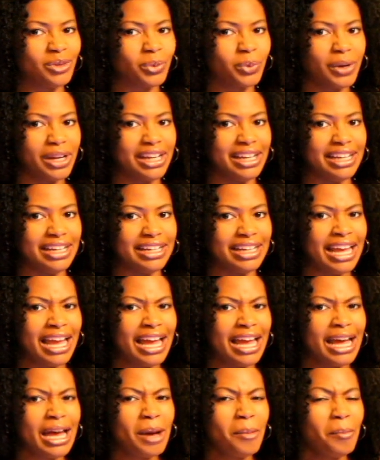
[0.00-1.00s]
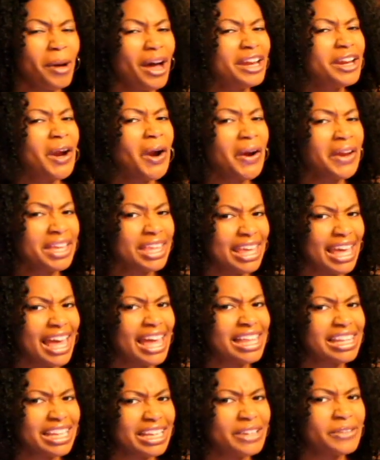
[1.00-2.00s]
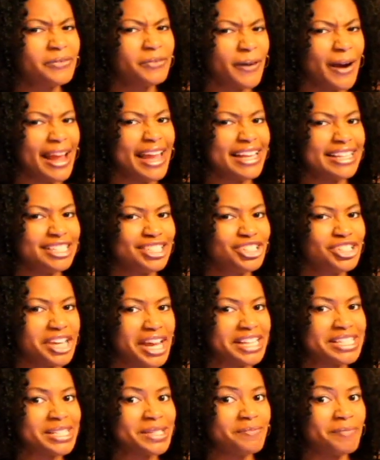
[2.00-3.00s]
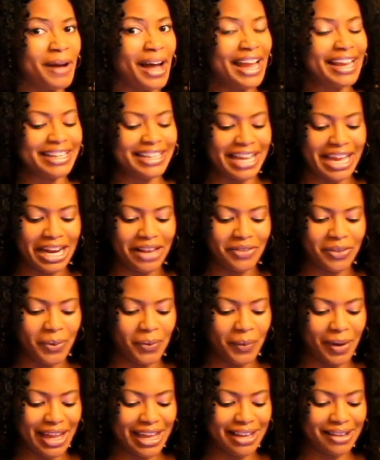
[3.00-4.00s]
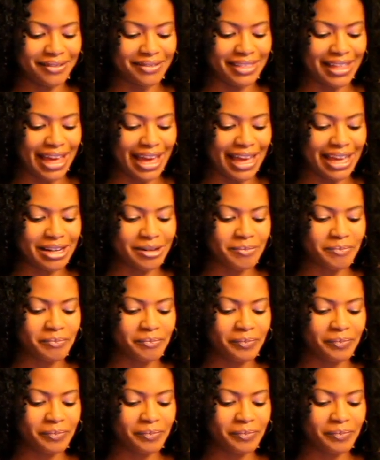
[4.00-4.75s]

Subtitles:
read, but her giggling friends just might get in the way of that.